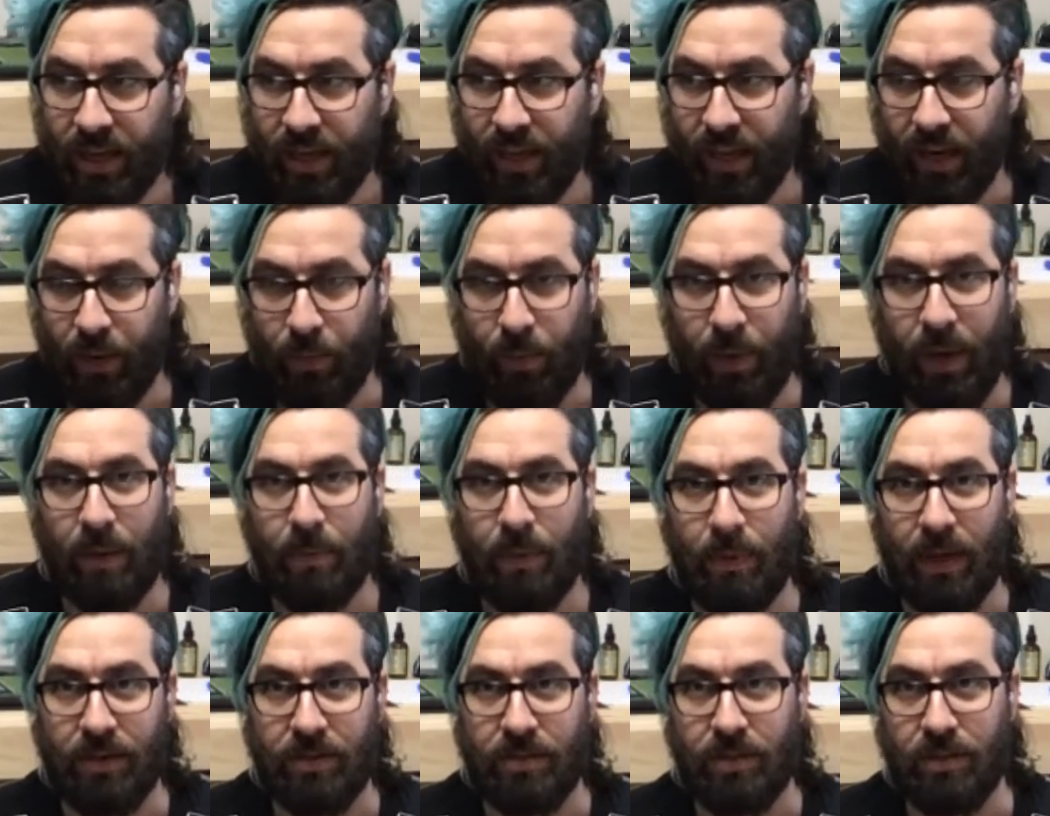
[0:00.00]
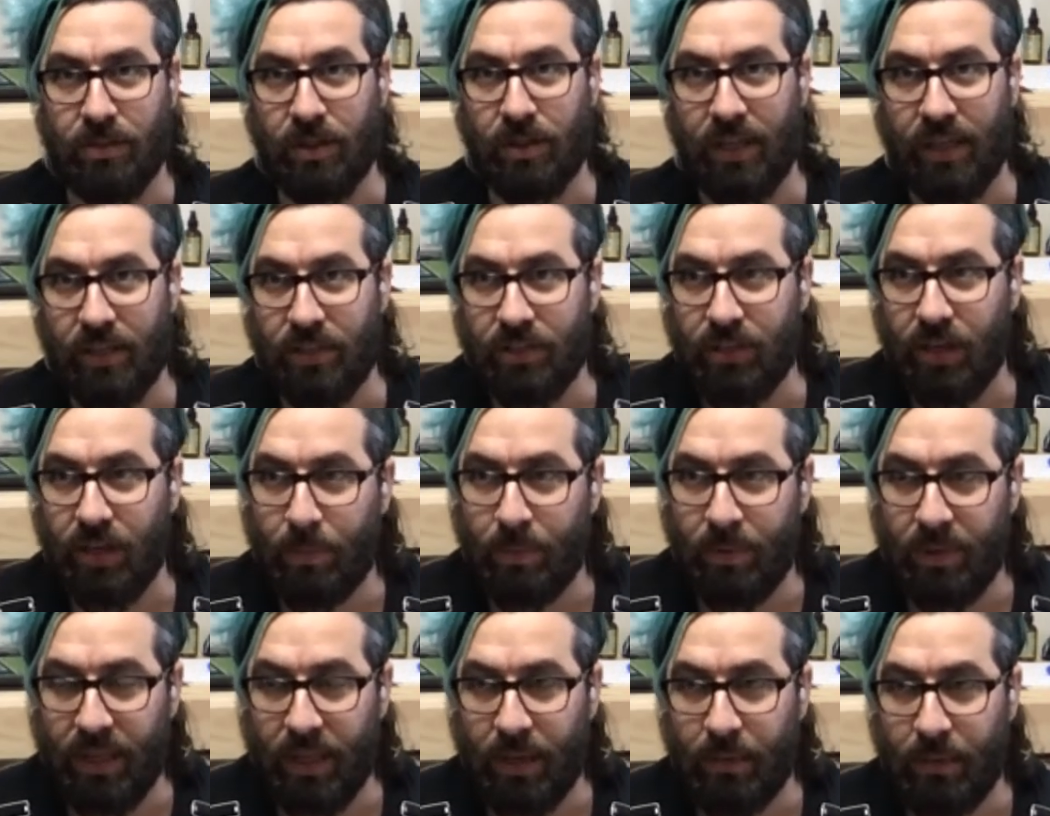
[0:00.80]
and I went about trying to
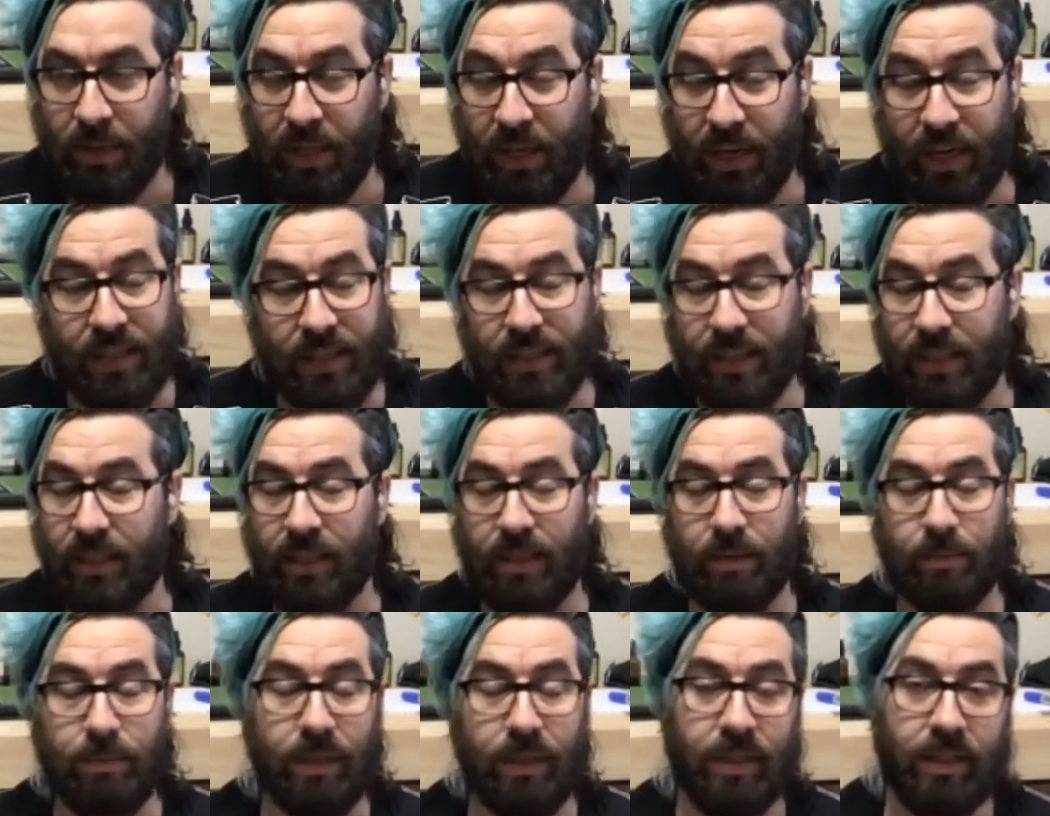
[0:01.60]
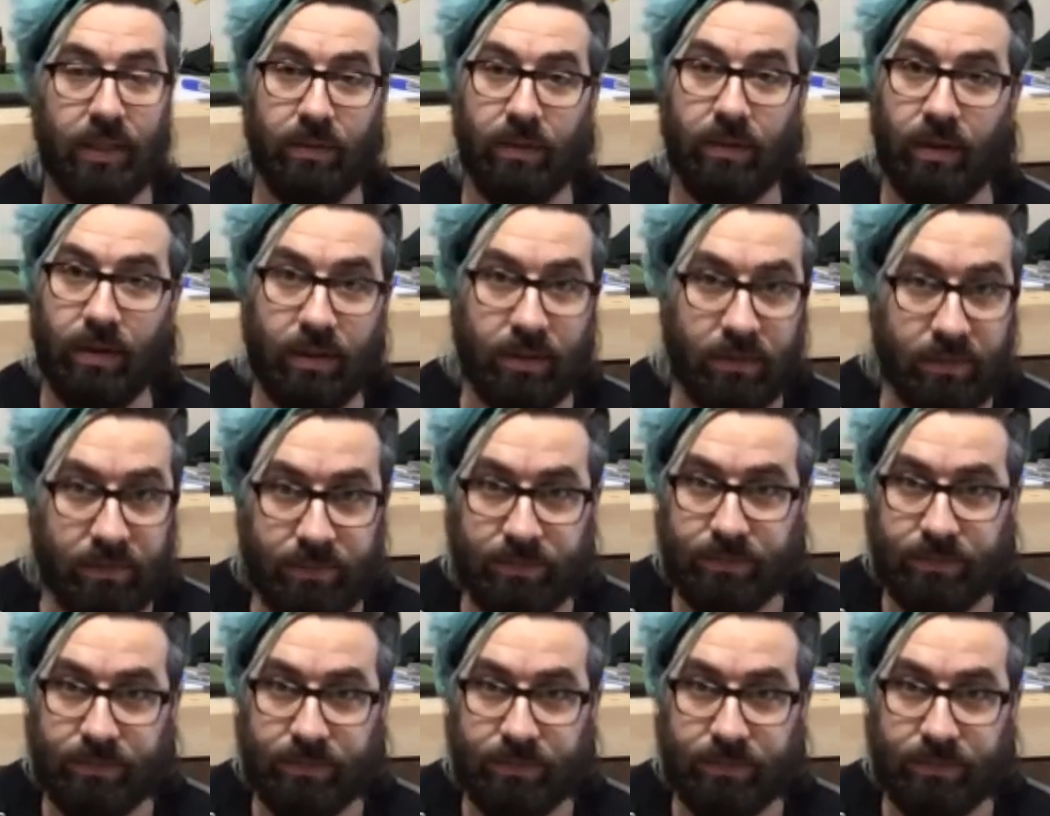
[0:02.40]
sharpen them, and I did it completely wrong.